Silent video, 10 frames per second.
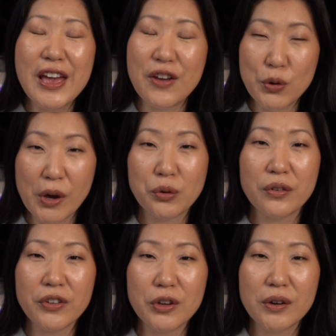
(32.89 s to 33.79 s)
If you want a
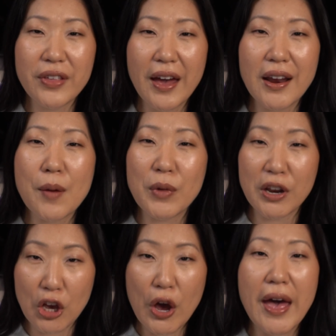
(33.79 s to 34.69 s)
review of that, I'm
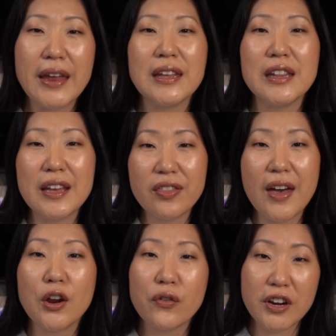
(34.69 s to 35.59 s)
gonna go ahead and link
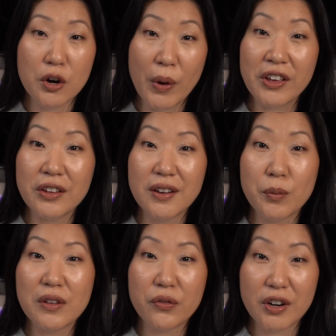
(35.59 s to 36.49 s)
that over here. Why don't you tell
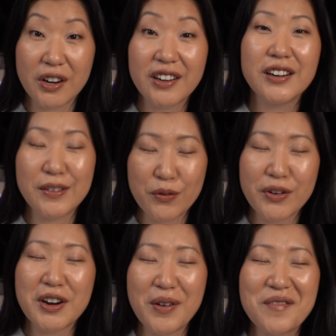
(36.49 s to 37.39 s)
me it's over here? It's over
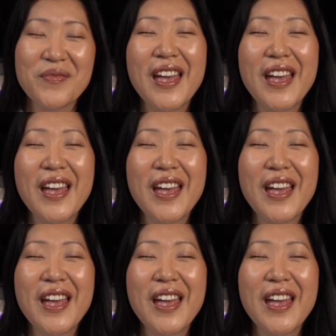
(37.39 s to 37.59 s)
here, right?